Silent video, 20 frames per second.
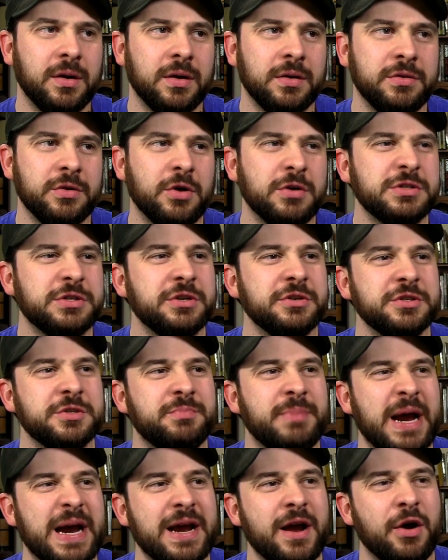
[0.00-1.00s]
Not as good as
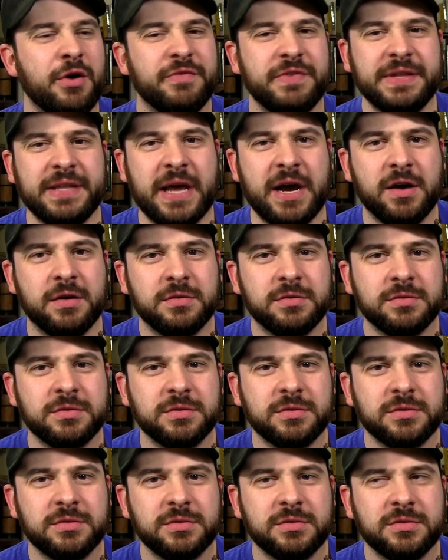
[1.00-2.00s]
Beethoven, though.
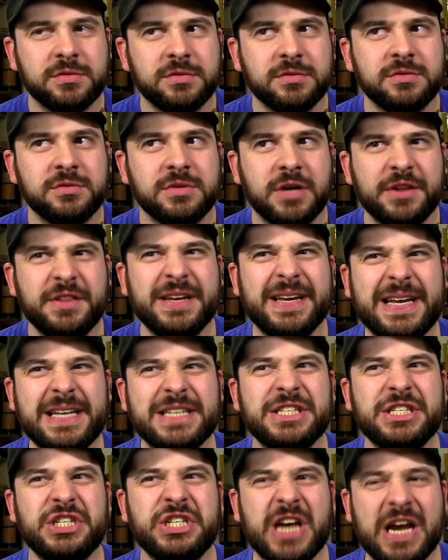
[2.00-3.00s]
I think
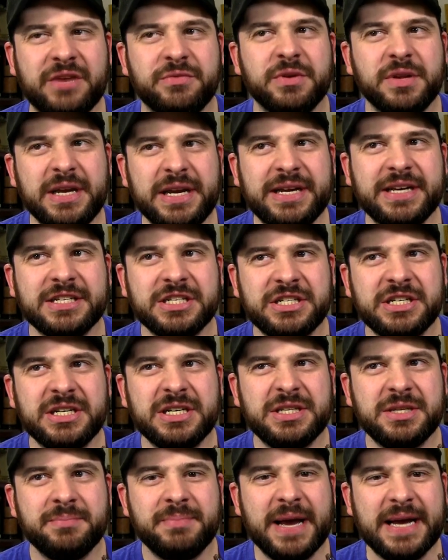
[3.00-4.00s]
he's generally
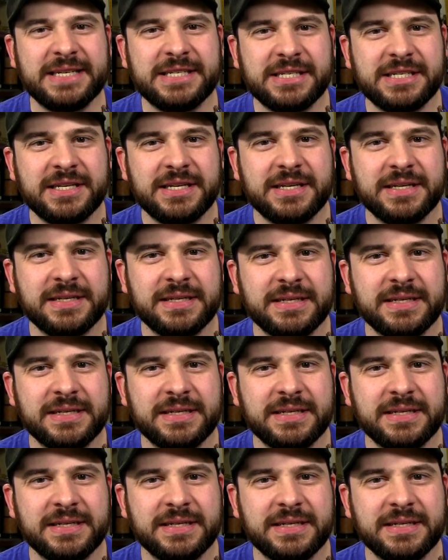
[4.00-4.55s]
considered the best.